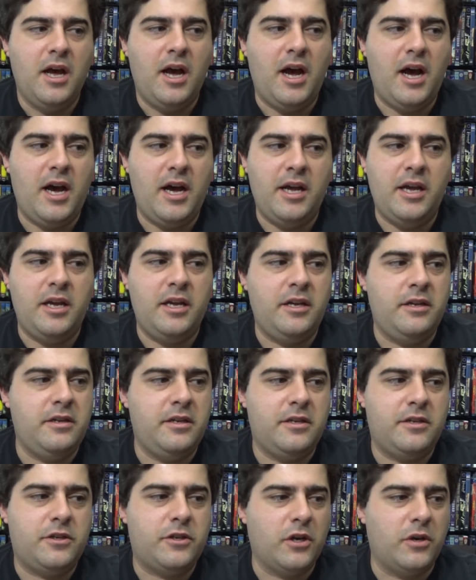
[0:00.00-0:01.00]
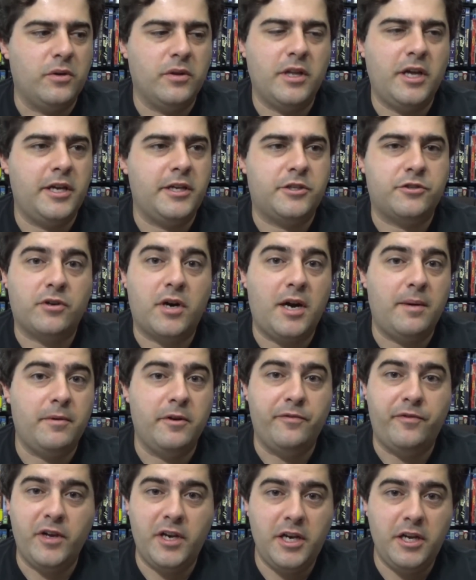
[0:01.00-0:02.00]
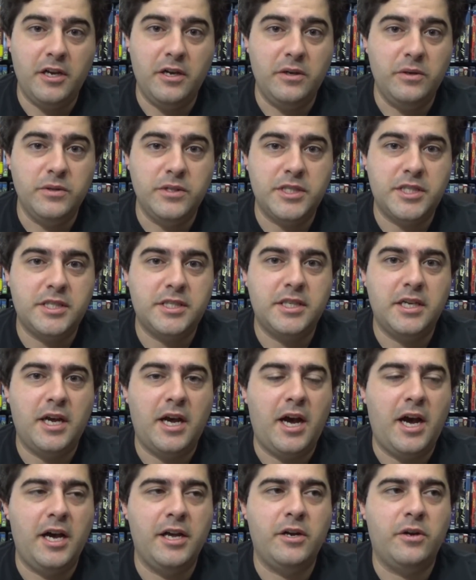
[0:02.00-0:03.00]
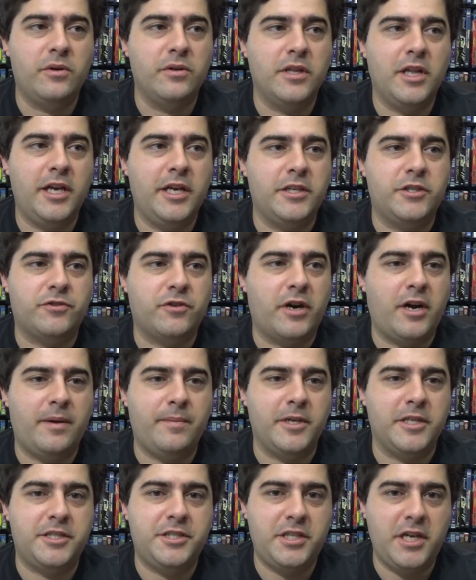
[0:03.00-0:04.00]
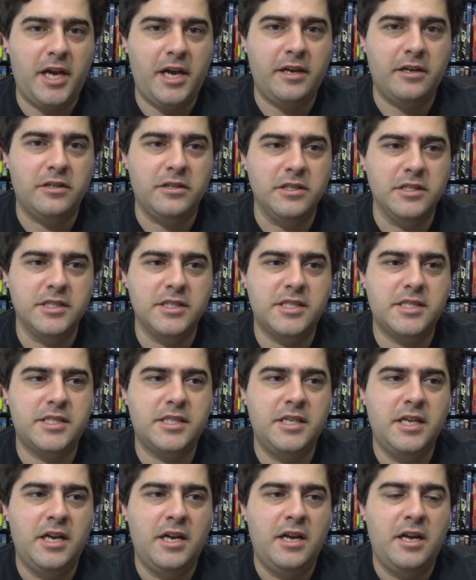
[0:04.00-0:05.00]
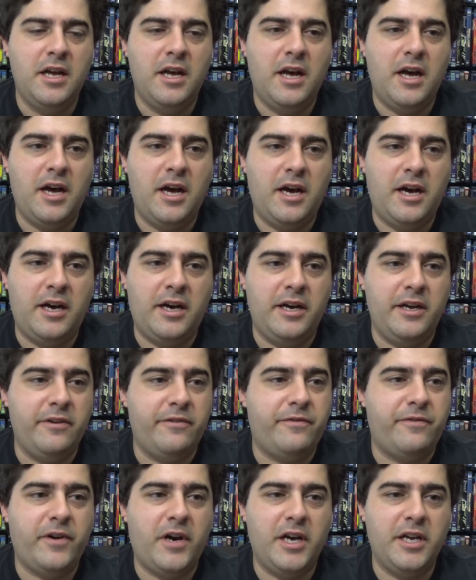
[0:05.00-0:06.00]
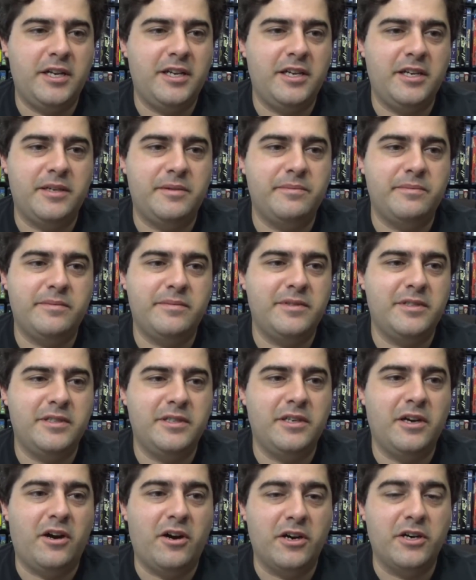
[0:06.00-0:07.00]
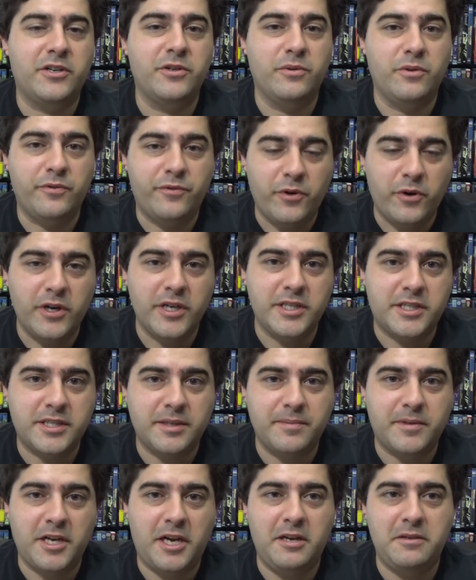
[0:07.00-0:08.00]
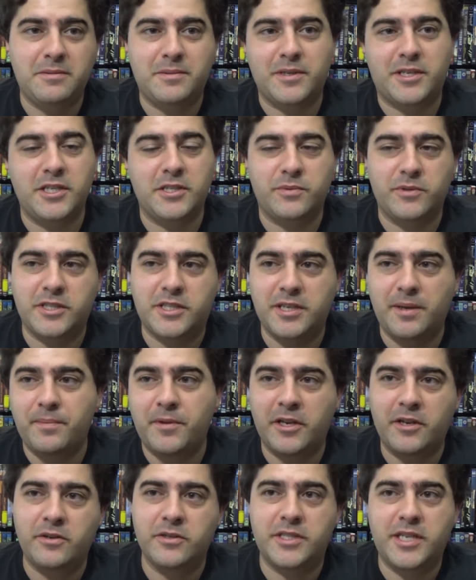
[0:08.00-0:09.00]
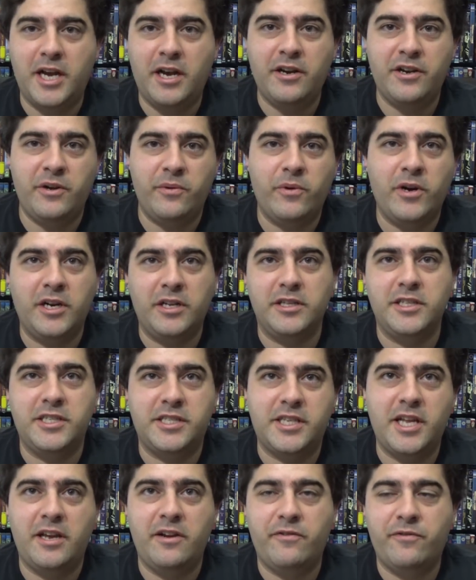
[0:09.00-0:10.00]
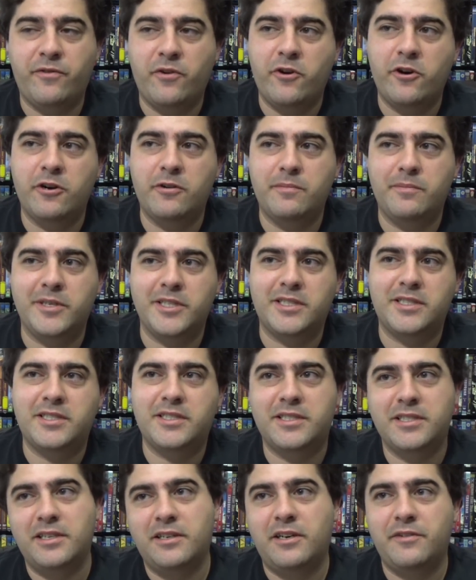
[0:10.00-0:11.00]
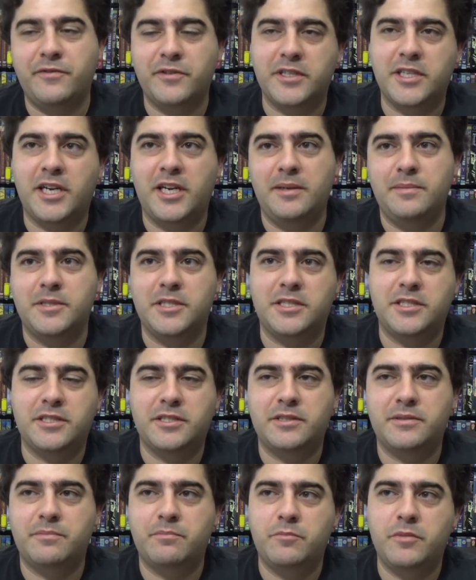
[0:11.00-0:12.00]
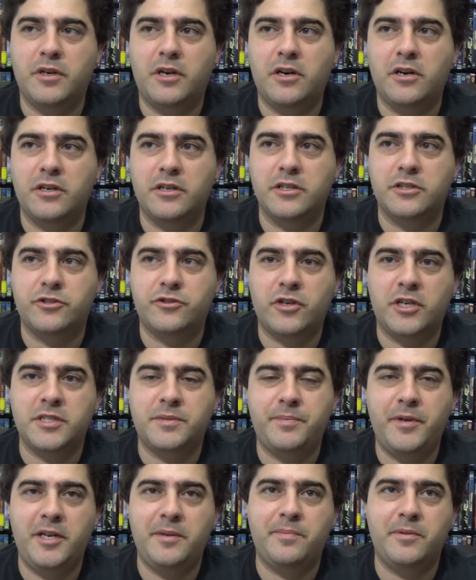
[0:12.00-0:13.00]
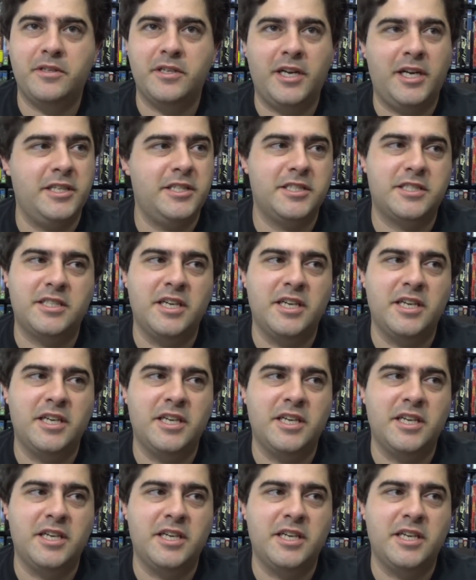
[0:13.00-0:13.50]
I don't like drama videos. I don't like drama channels. I find it hard to avoid sometimes because when something goes down, you want to at least stay informed, but oftentimes it's hard to trust people, and I